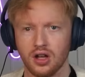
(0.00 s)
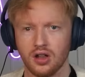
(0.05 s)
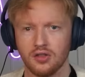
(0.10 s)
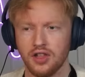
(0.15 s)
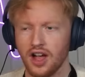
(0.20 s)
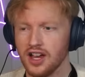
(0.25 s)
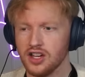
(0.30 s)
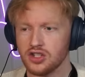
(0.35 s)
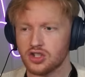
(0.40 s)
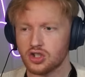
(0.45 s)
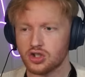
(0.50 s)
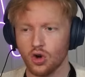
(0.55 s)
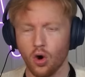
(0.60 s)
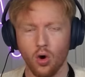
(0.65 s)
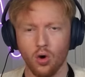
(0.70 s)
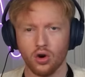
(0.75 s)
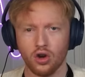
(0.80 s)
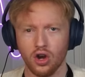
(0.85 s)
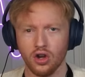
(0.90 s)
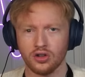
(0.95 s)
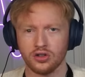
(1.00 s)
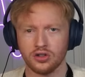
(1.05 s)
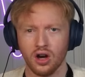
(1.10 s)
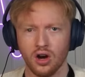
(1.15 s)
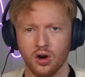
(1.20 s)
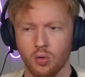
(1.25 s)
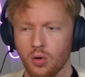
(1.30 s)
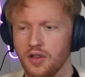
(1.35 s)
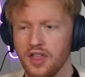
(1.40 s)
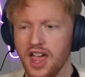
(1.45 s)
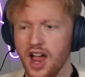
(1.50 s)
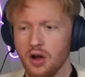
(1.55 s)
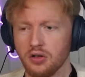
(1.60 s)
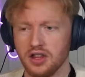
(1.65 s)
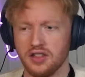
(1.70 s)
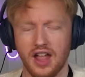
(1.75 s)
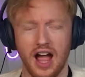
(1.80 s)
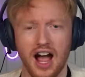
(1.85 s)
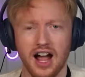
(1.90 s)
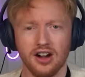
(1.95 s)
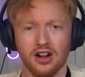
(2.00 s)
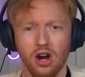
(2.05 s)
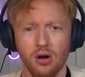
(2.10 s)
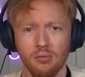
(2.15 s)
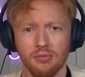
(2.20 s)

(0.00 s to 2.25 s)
That is so good. Where the hell did that come